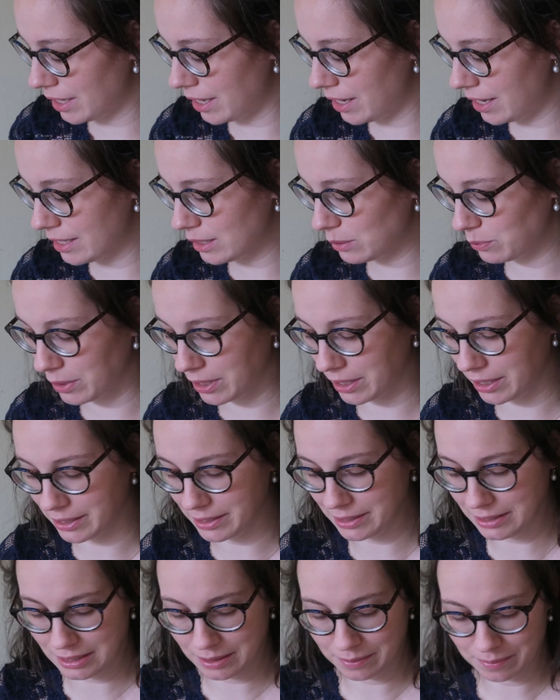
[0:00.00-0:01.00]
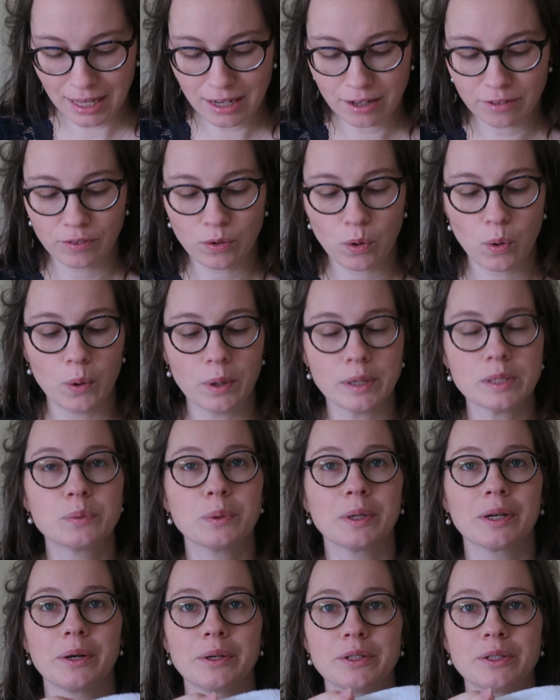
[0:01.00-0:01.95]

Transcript: It is what it is. Then of course we're